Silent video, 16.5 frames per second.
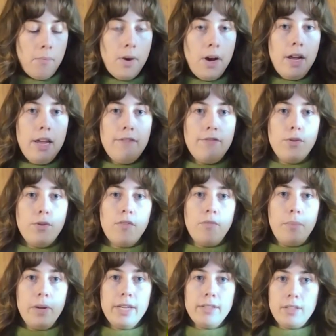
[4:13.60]
if you
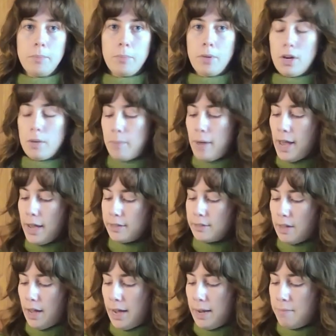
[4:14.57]
have big Ziploc bags.
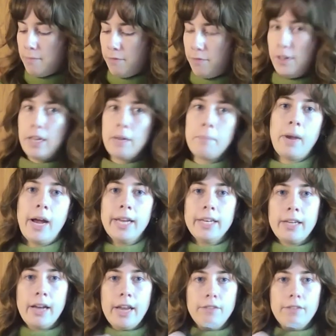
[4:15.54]
I'm fitting mine
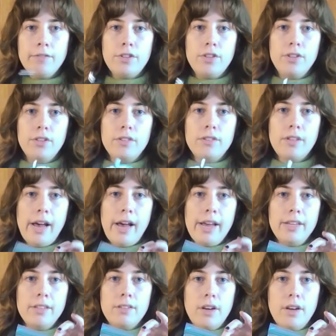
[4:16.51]
kind of to the
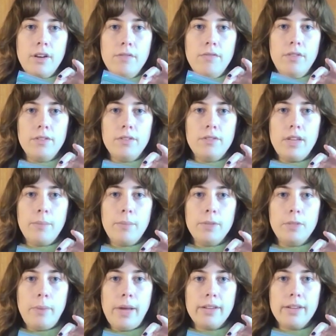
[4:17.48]
size of the
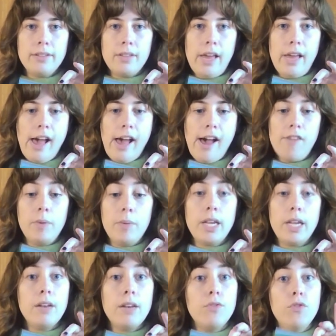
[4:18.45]
sandwich bags I have. But
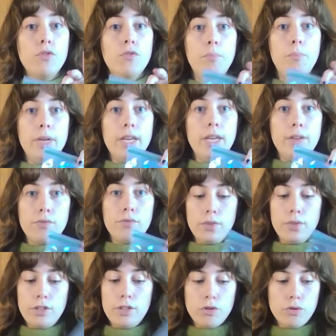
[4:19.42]
again, if you have big
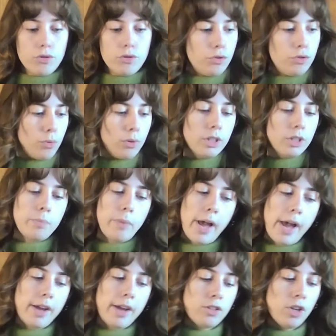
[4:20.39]
freezer or storage
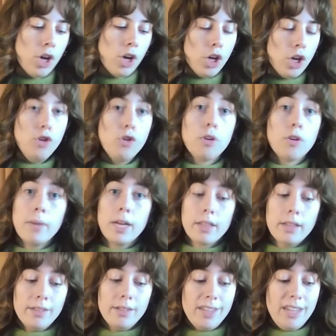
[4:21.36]
bags, you can
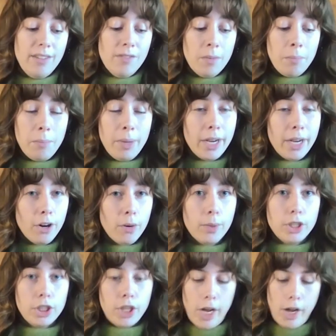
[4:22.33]
make these even bigger,
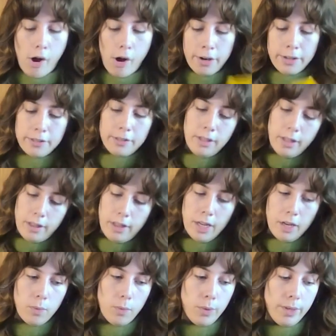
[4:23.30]
which I honestly
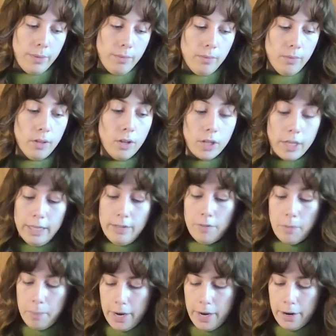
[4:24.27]
think would look
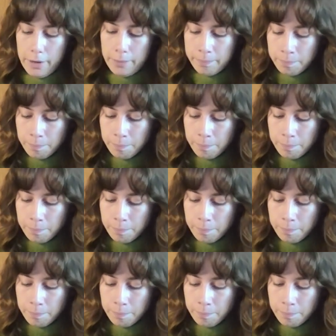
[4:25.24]
even better.